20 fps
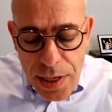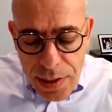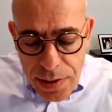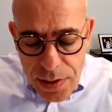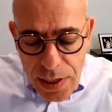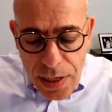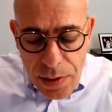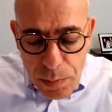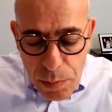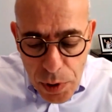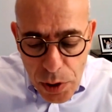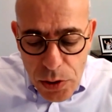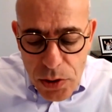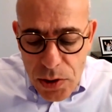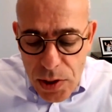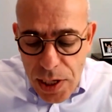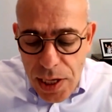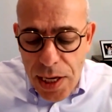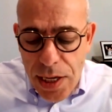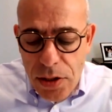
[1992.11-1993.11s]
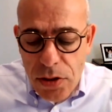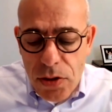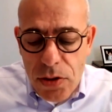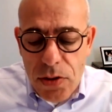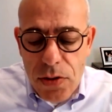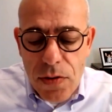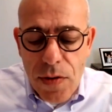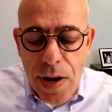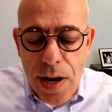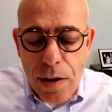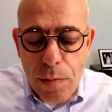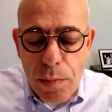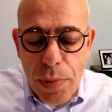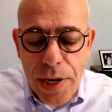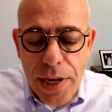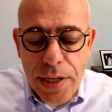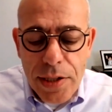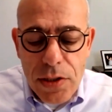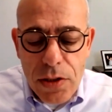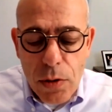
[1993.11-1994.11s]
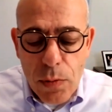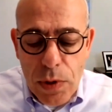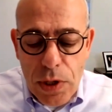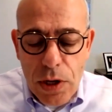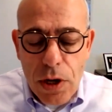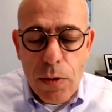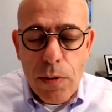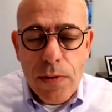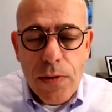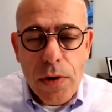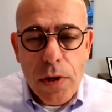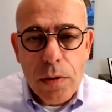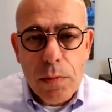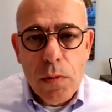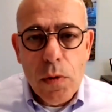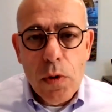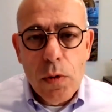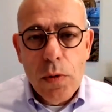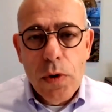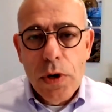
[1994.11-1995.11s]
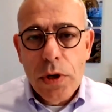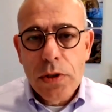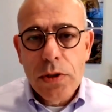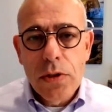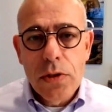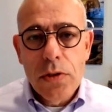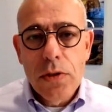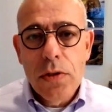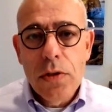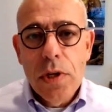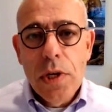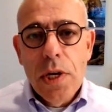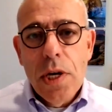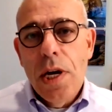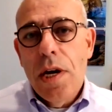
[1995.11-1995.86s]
It mostly hinges around blood, so we know we've got more work to do.